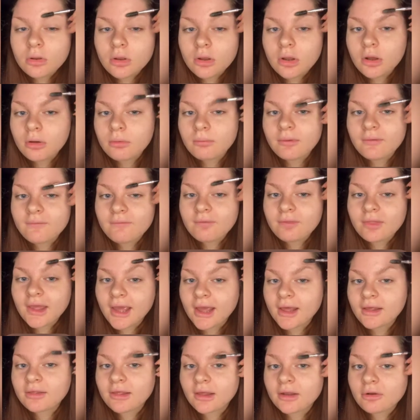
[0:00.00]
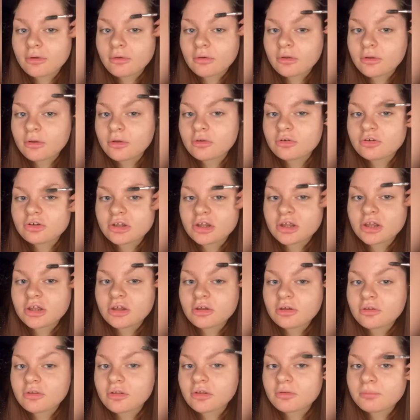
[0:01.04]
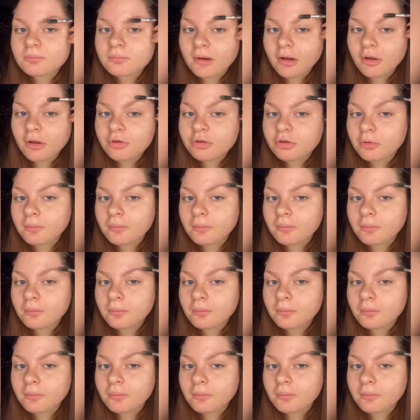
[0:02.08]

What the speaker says: With this, I don't usually use this brow soap.